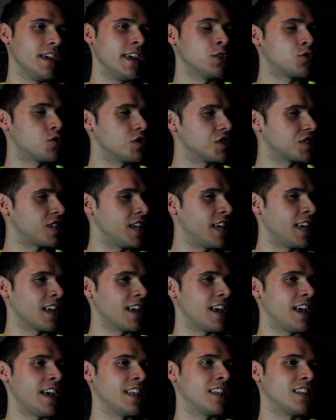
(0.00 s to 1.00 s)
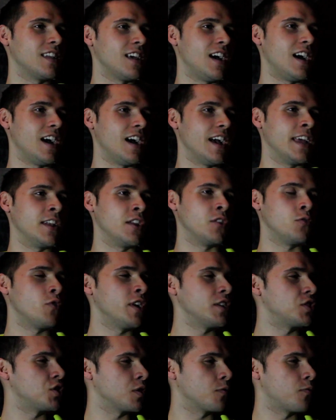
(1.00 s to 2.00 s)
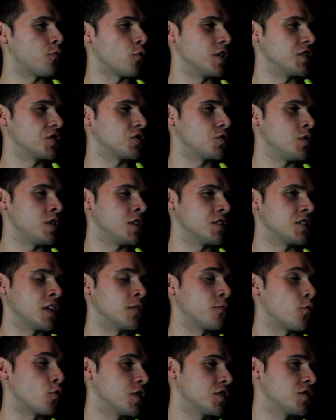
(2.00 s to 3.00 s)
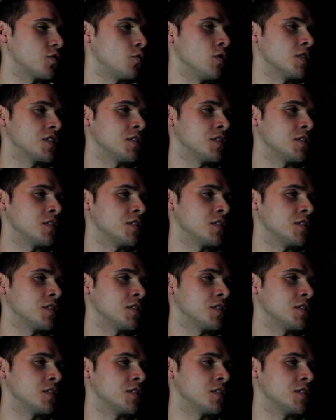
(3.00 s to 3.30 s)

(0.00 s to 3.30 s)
interesting and, uh, and enriching for the students and for the schools